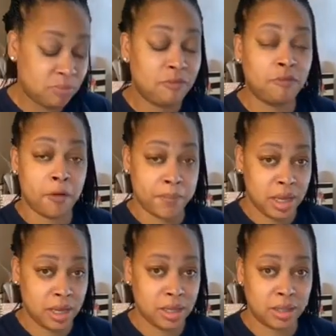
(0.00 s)
for
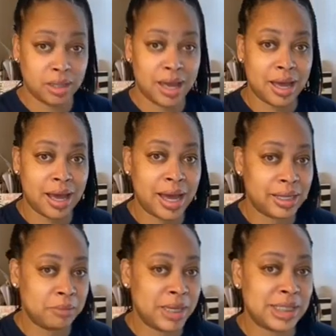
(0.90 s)
me, that I
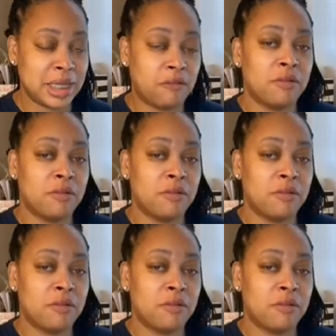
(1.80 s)
may stifle